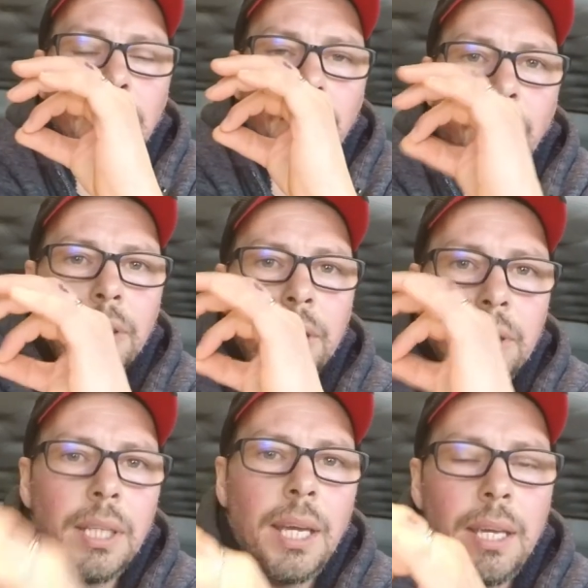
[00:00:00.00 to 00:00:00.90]
what
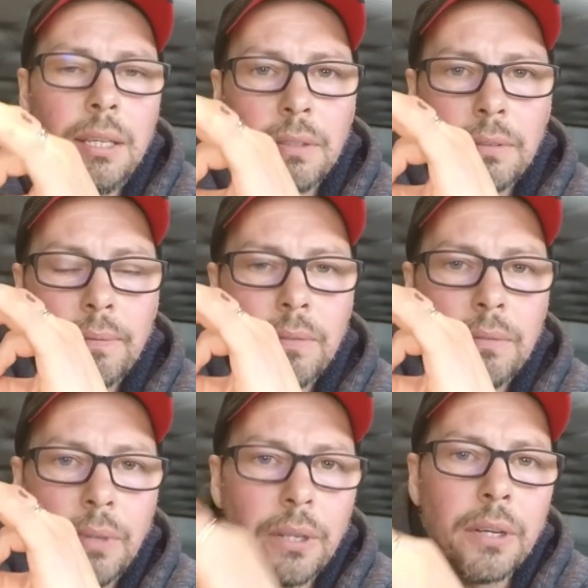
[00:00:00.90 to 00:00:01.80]
they
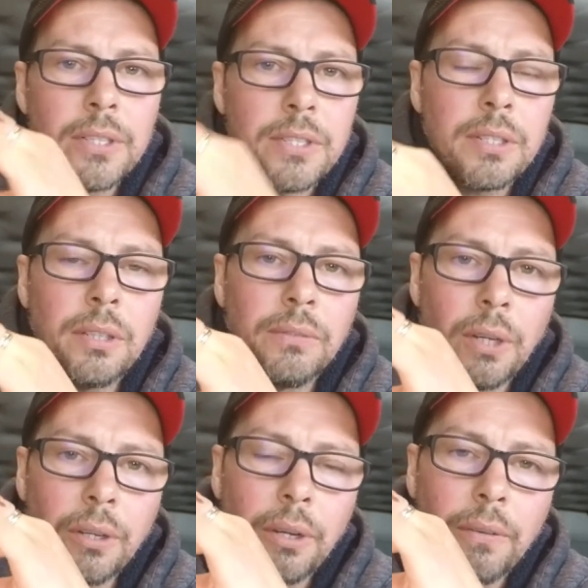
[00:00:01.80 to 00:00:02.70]
wanna see,
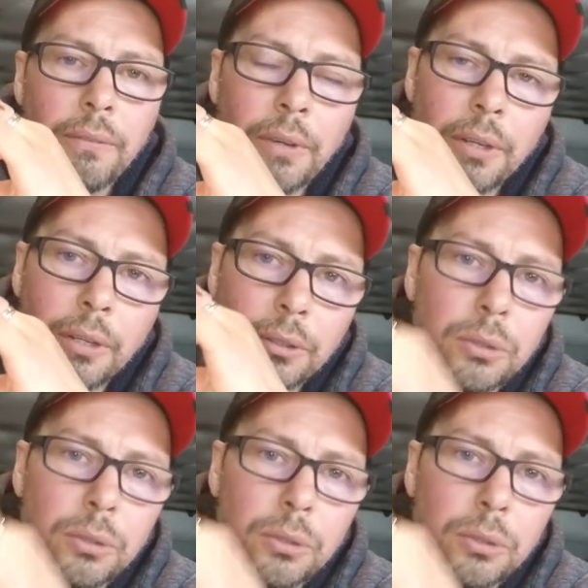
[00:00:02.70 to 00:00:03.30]
wanna